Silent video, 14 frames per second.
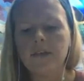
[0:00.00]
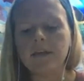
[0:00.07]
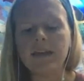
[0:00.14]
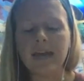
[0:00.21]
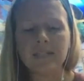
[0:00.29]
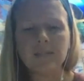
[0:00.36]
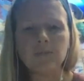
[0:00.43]
The
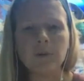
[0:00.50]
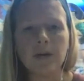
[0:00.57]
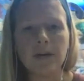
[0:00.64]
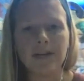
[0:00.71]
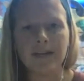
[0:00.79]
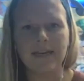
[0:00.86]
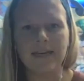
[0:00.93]
next
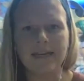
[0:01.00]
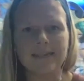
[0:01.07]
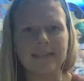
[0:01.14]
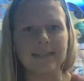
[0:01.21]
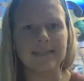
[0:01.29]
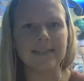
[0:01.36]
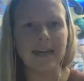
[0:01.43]
one is
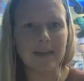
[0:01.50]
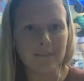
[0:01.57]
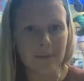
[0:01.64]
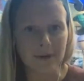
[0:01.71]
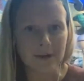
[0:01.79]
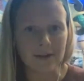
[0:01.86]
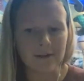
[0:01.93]
a
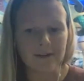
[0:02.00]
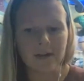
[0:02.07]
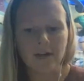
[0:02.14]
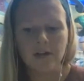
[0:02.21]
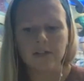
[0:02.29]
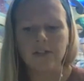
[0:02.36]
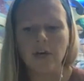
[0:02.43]
diaper.
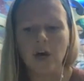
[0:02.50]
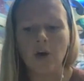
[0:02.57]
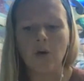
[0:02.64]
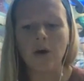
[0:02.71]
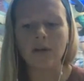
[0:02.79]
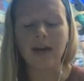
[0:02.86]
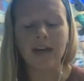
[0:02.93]

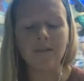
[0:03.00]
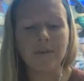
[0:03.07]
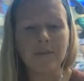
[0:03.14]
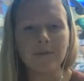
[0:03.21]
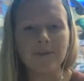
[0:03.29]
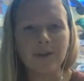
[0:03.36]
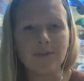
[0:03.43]
So a lot of
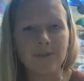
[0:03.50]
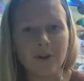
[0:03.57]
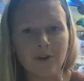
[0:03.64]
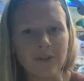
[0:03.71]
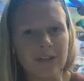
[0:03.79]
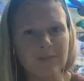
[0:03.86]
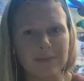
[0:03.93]
people don't
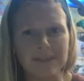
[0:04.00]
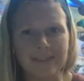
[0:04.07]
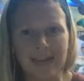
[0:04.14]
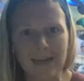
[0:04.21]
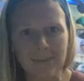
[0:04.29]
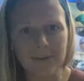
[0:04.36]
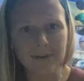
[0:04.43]
know this, but
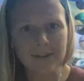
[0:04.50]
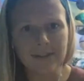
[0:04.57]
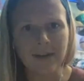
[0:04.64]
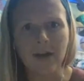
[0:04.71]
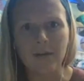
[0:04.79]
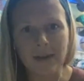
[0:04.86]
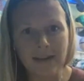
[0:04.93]
diapers
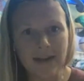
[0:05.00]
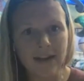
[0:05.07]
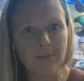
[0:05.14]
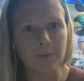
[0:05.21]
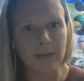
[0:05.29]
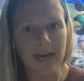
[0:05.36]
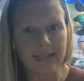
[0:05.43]
are made out
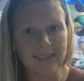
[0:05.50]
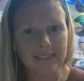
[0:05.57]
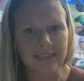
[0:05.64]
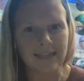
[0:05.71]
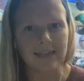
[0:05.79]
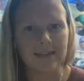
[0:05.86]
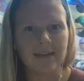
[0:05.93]
of
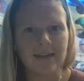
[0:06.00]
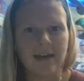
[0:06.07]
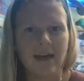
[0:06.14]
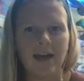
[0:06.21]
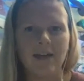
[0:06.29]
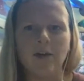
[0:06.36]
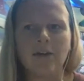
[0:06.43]
plastic.
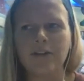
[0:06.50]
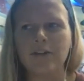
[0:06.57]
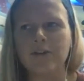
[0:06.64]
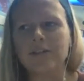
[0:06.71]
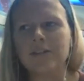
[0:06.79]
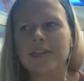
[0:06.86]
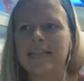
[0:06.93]
I know that
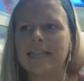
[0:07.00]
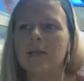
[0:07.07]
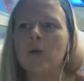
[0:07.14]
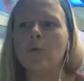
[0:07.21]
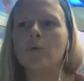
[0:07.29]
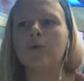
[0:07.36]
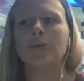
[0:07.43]
there's like the
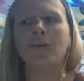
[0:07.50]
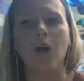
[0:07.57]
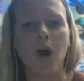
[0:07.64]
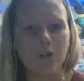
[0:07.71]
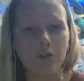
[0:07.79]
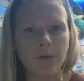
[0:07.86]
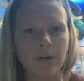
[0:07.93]
old
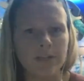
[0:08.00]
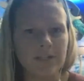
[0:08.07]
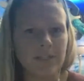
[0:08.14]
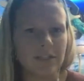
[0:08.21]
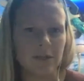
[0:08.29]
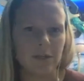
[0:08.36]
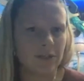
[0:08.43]
cloth ones
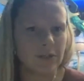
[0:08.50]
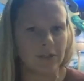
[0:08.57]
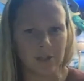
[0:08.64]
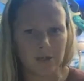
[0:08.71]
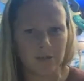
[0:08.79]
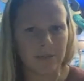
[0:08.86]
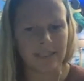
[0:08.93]
and those are a
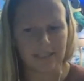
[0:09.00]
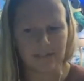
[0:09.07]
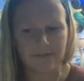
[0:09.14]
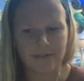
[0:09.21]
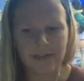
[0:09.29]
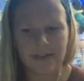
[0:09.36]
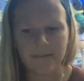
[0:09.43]
little bit
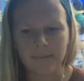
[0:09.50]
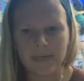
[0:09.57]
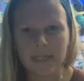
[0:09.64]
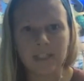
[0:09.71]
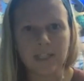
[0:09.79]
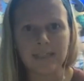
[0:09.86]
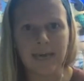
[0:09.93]
different,
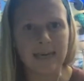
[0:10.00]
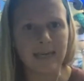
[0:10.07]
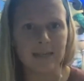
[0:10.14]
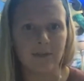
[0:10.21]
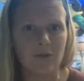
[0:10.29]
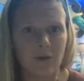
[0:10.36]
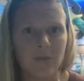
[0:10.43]
but just
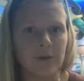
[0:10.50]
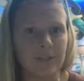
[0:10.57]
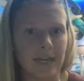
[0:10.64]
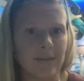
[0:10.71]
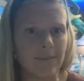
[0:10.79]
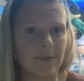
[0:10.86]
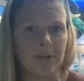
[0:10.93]
any normal
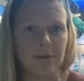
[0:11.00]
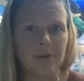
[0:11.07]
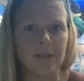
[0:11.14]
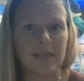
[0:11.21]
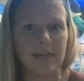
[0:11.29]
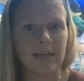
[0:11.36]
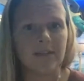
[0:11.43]
diaper you
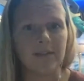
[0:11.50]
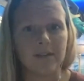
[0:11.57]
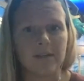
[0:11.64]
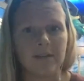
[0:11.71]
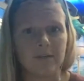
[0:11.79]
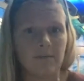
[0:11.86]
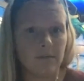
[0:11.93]
would get at
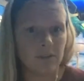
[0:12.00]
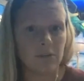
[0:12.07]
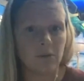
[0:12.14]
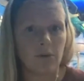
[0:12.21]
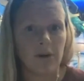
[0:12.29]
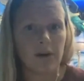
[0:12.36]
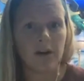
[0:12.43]
the
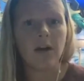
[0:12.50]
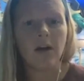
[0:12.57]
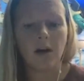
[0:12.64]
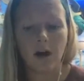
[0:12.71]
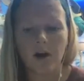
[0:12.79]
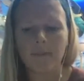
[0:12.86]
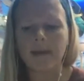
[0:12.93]
store
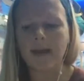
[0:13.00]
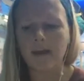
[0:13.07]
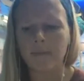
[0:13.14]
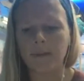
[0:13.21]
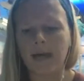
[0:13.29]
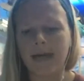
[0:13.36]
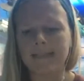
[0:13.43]
are made out
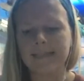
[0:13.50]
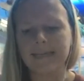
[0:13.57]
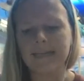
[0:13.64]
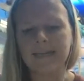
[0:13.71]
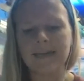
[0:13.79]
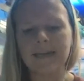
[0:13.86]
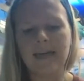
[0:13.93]
of
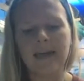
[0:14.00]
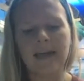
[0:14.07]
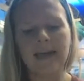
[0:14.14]
plastic.